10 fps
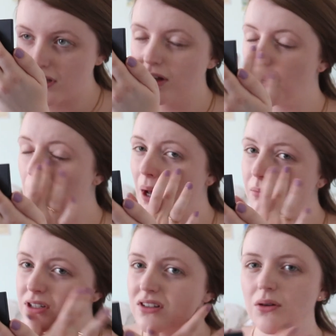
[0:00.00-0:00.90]
You know,
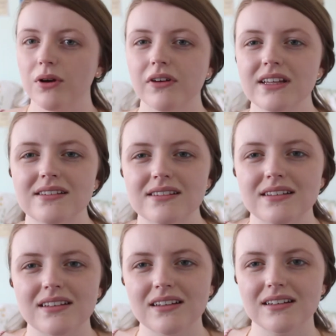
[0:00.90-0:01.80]
I'm just going, it's
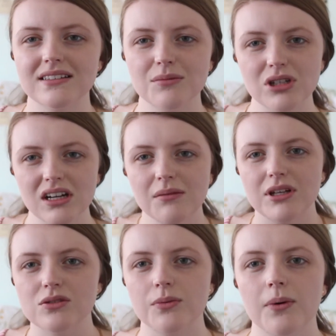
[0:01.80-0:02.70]
summertime,
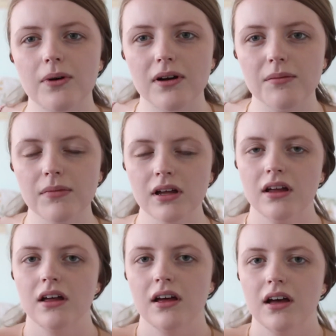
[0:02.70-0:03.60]
it's warm.
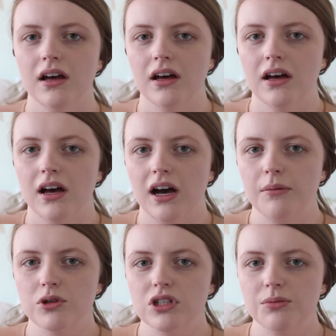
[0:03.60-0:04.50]

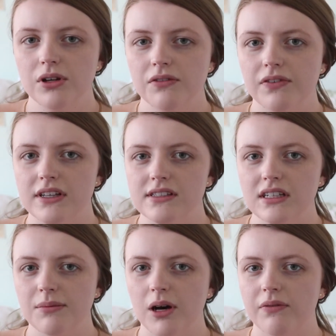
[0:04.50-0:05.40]
I'm usually pretty
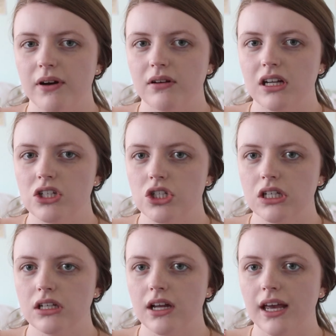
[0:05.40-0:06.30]
fussy about
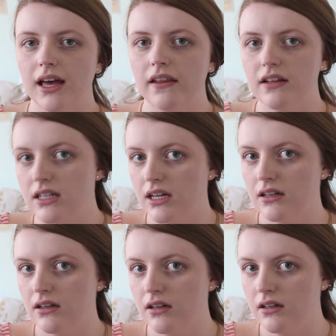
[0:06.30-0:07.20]
foundation. Again, the
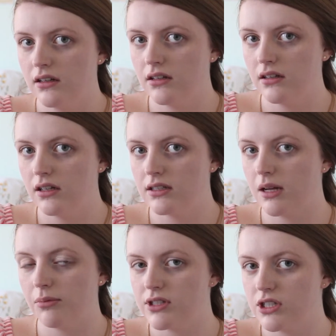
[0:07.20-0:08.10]
10
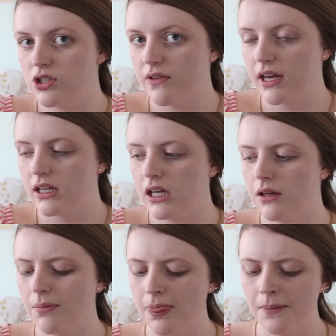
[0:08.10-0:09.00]
plus years of
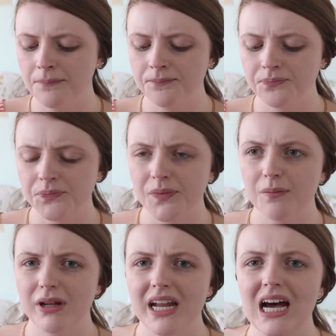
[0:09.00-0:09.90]
acne.
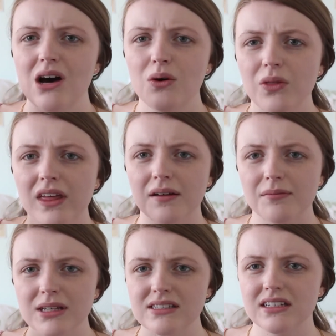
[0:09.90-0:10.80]
But now
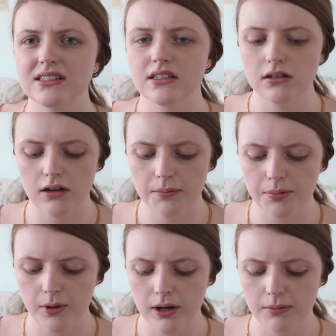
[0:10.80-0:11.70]
that my skin has cleared
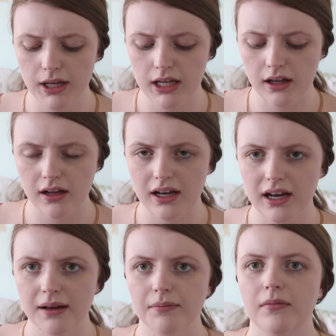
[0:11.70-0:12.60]
up quite a bit,
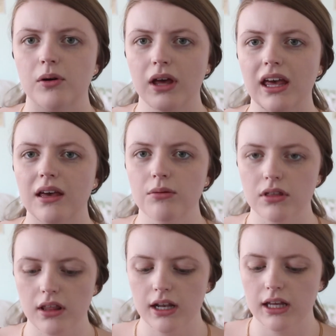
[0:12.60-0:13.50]
I'm okay
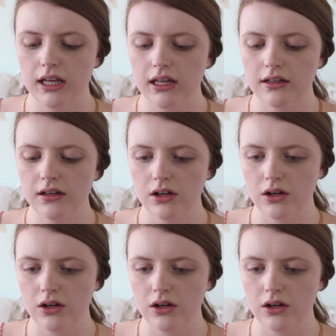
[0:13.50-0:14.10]
with letting it,